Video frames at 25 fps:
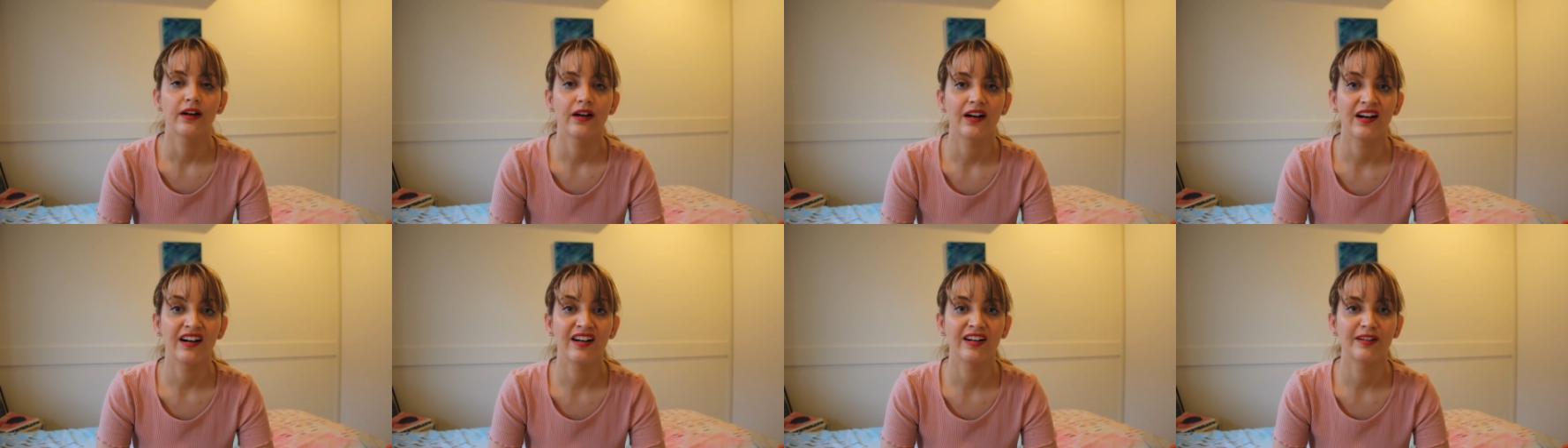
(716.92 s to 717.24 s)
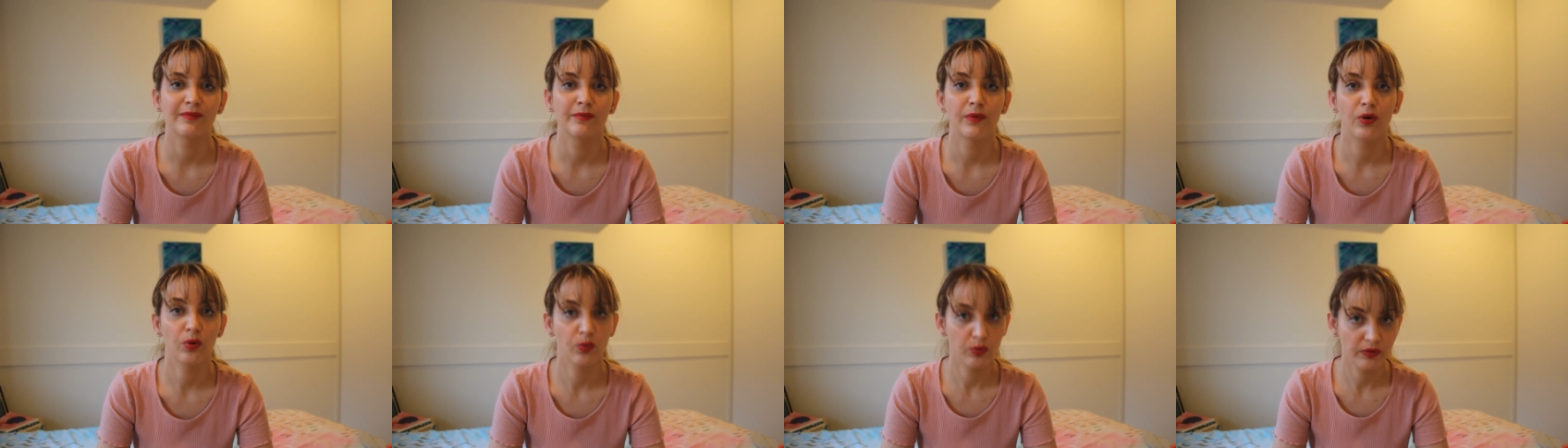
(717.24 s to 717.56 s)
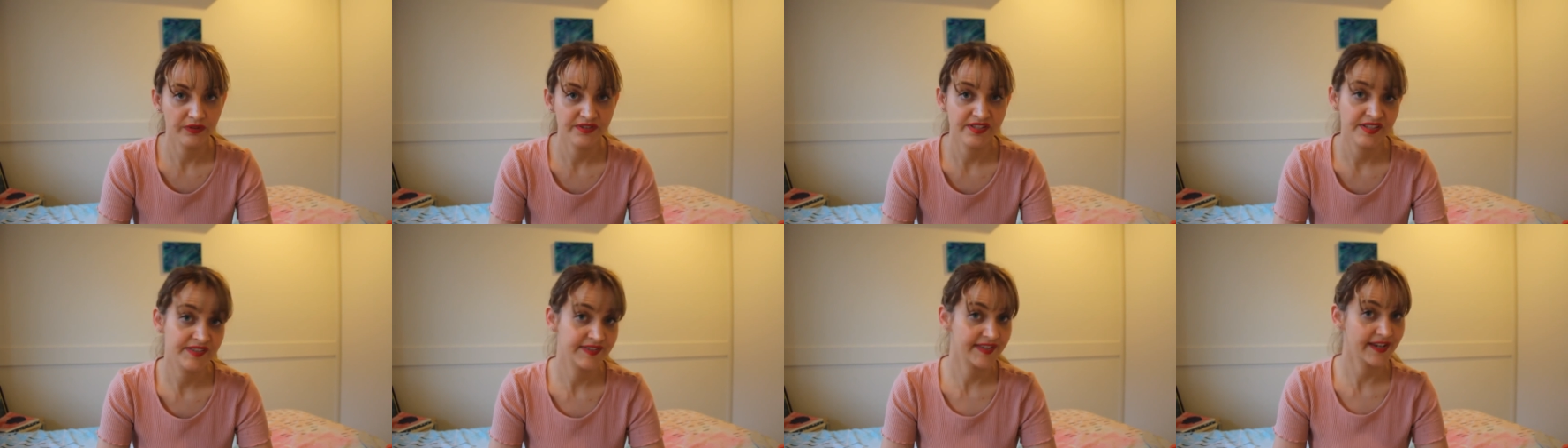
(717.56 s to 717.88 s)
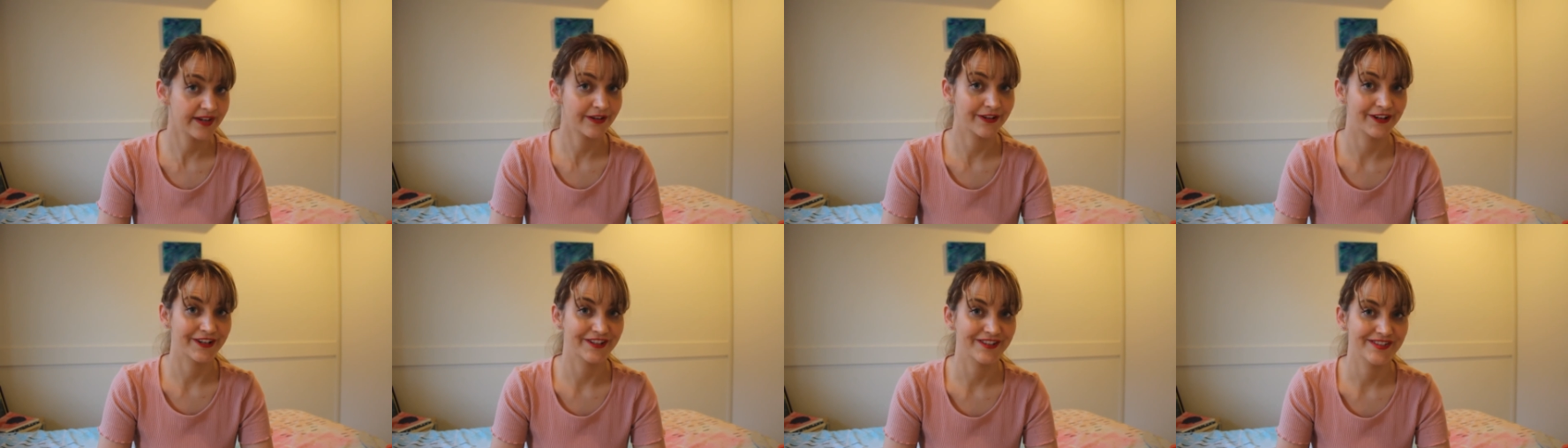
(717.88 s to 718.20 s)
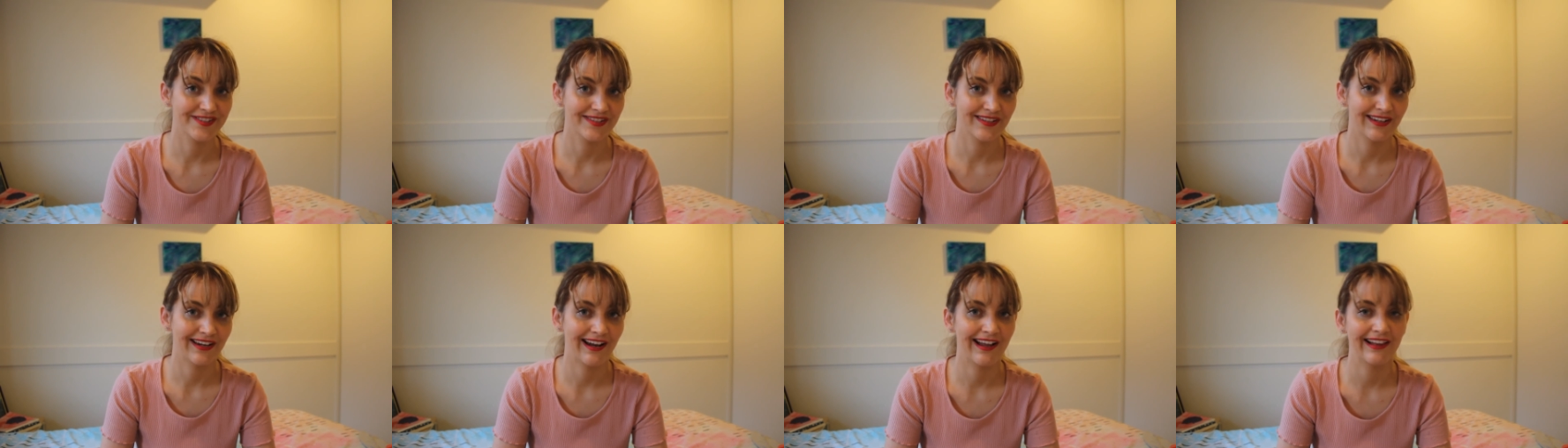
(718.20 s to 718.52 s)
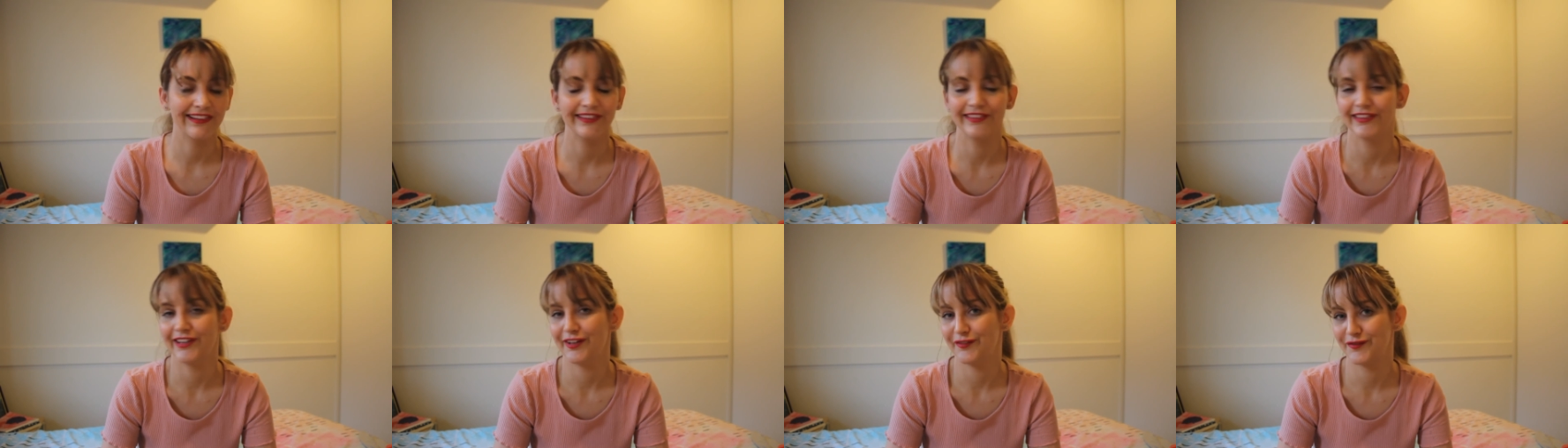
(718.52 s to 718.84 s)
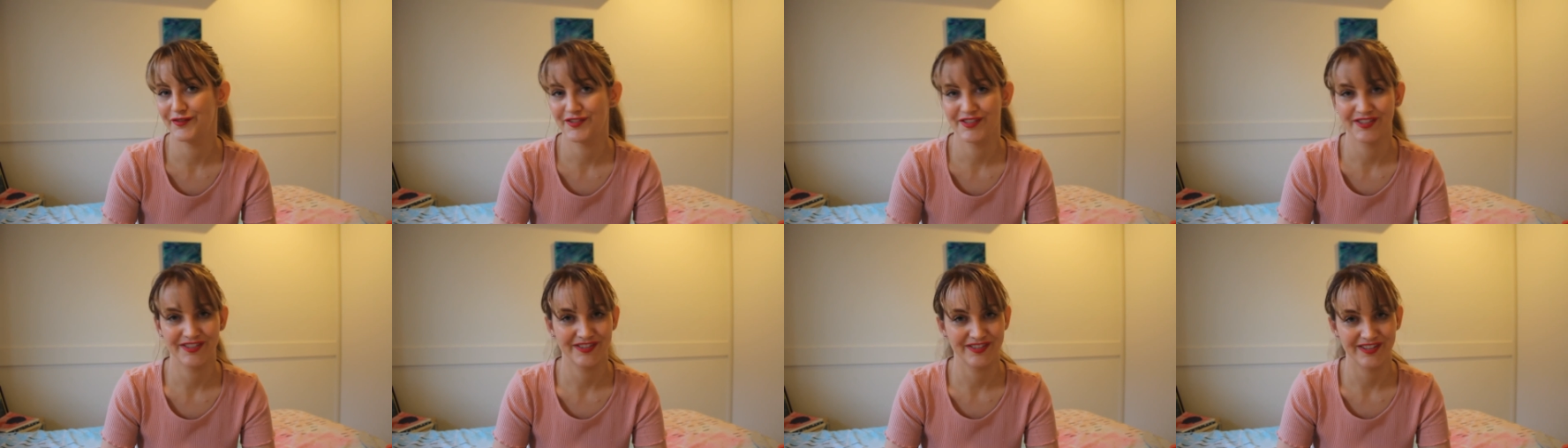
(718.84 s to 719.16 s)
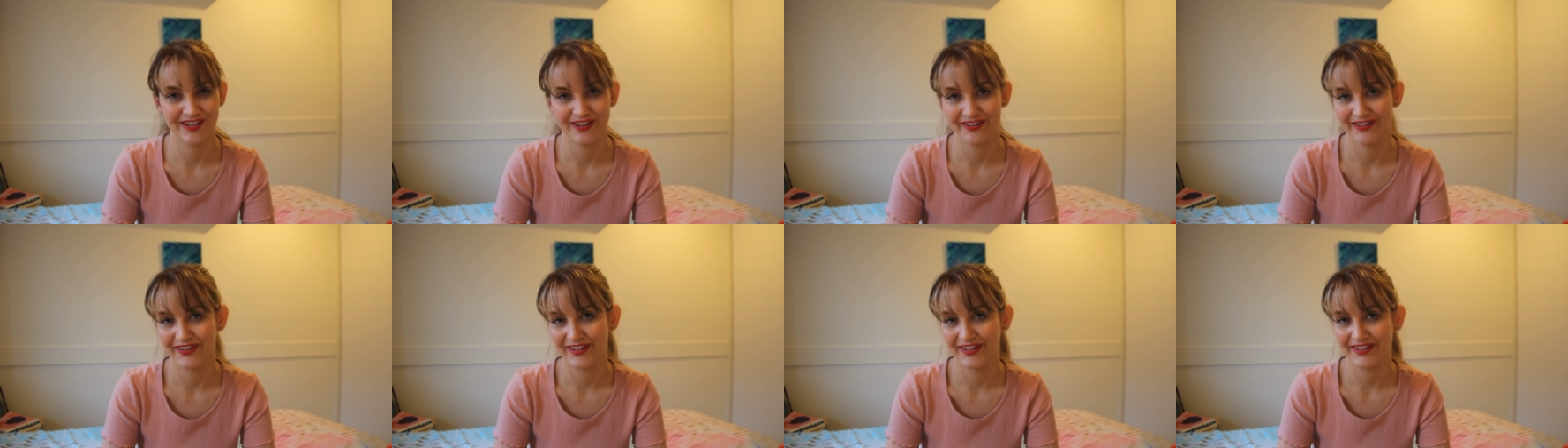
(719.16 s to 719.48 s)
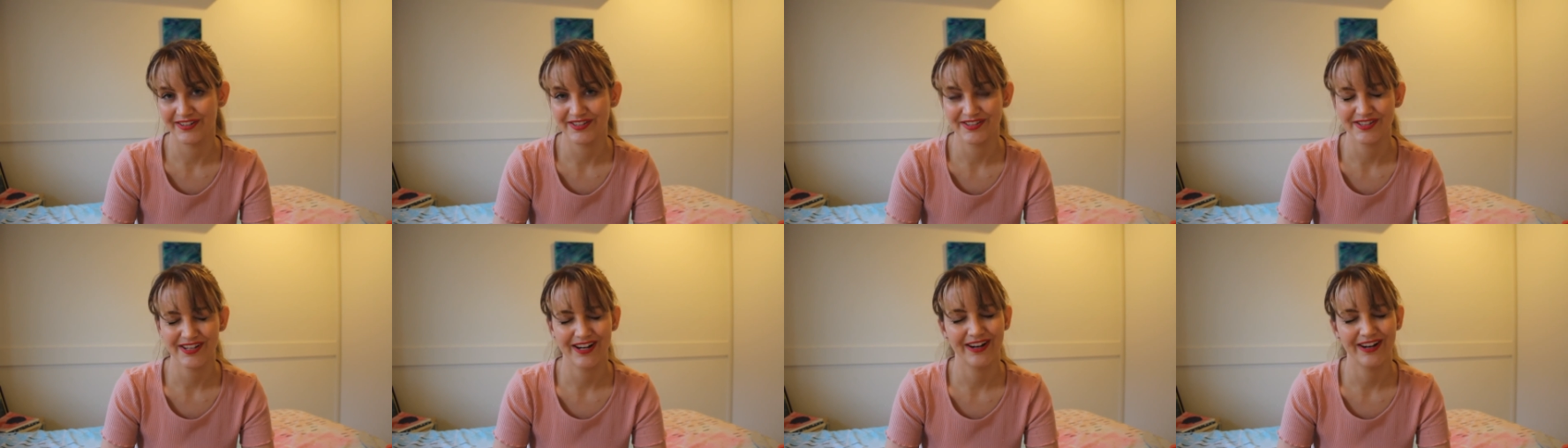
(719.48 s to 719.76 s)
or cesareans, and I loved cesareans,